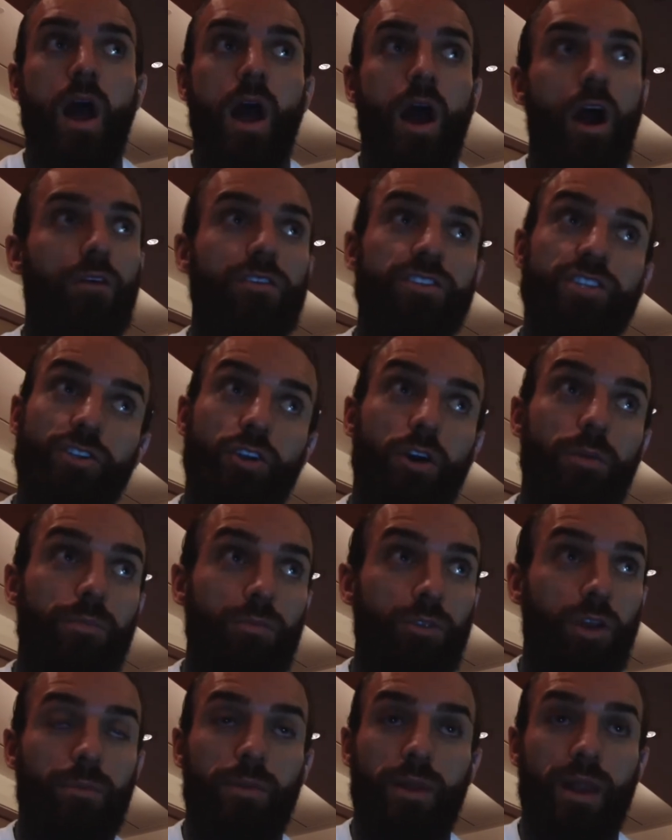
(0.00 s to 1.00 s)
Obviously,
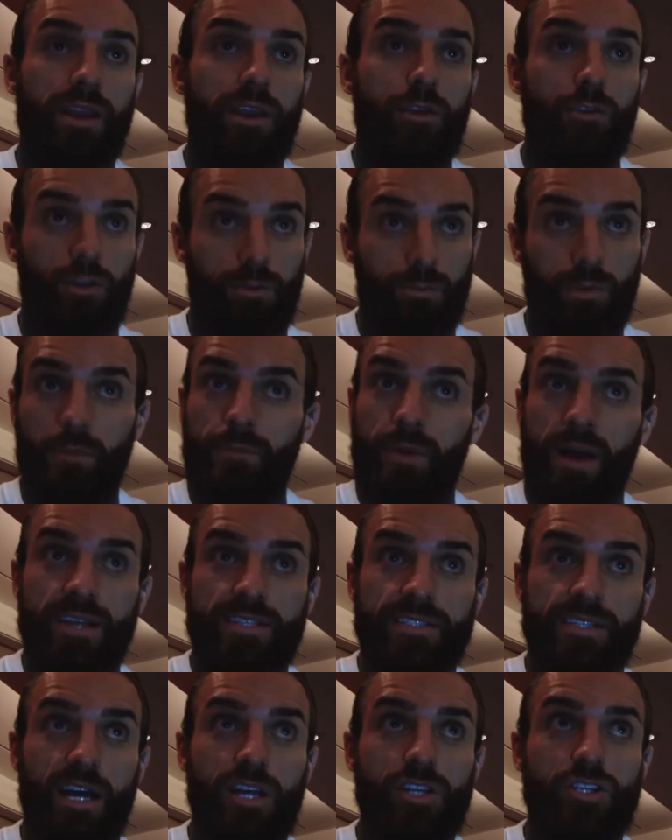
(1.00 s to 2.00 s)
not planning up
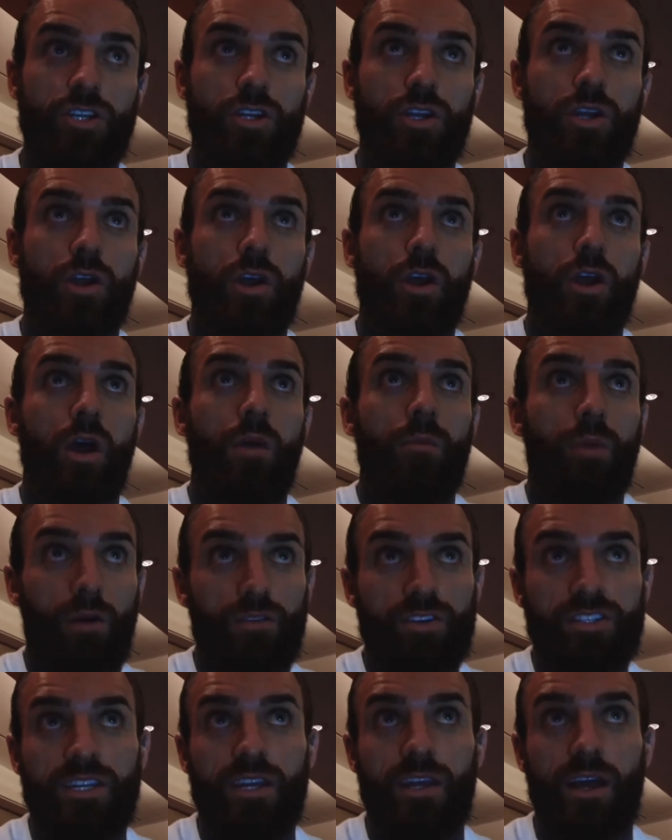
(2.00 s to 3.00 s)
past Ash, but
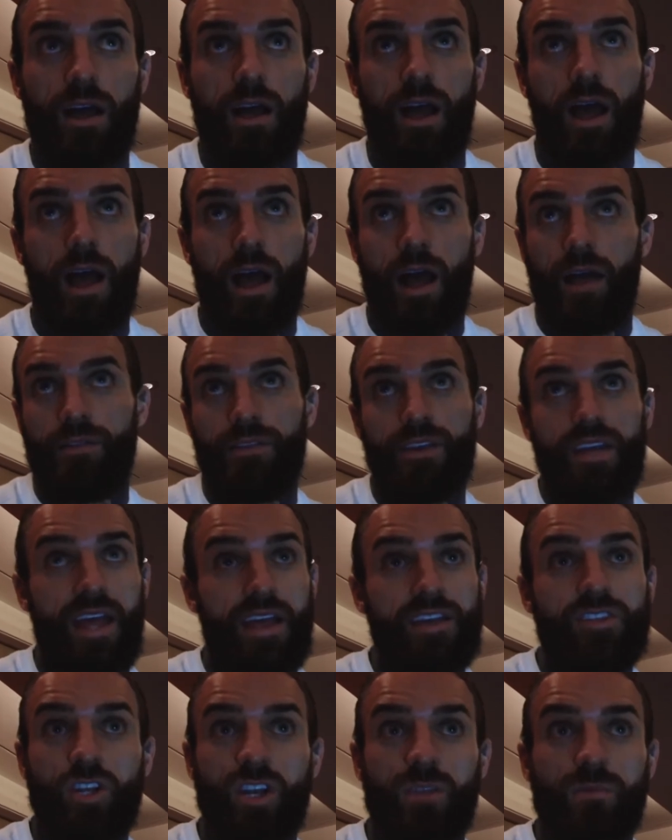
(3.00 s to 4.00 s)
obviously, there
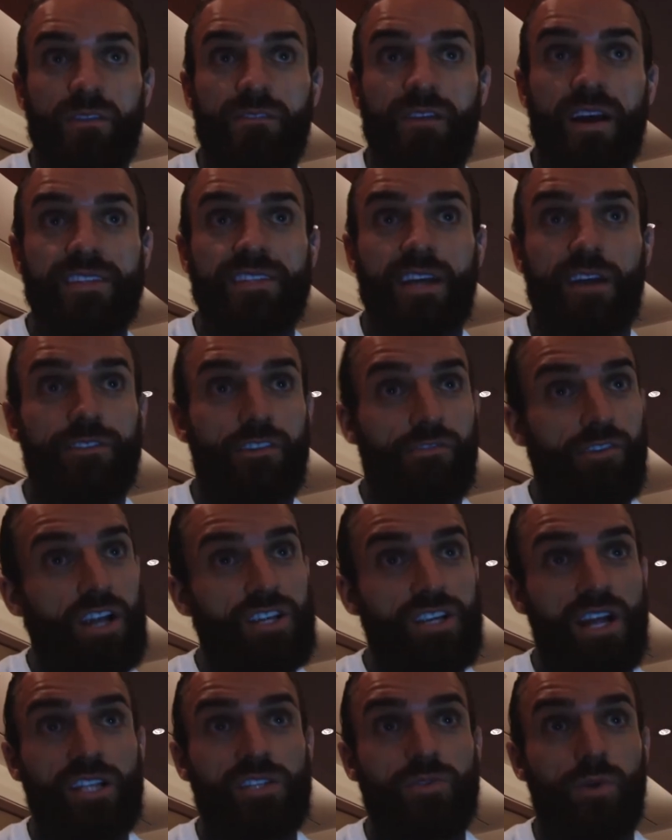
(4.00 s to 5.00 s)
is going to be fights after
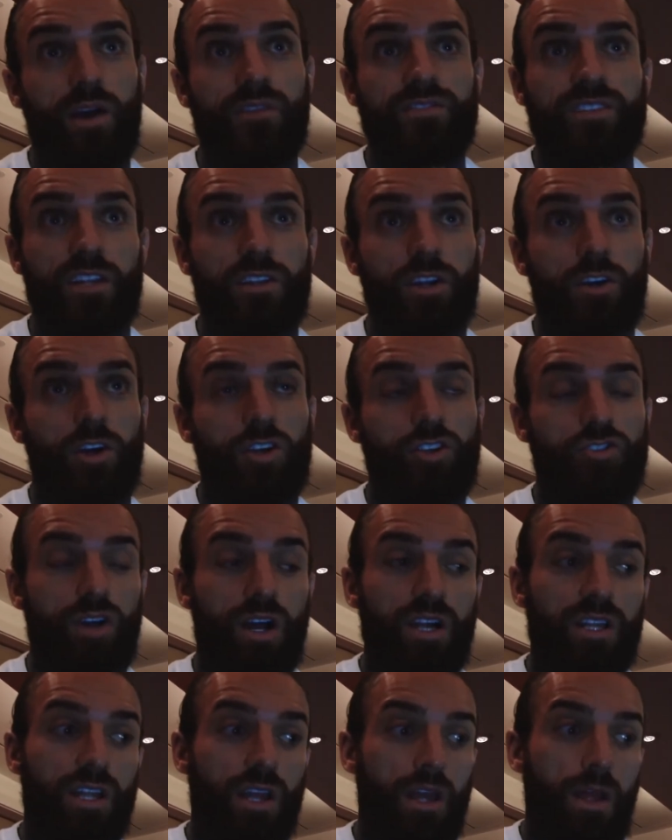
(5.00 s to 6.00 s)
Ash, hence why I've signed the contract.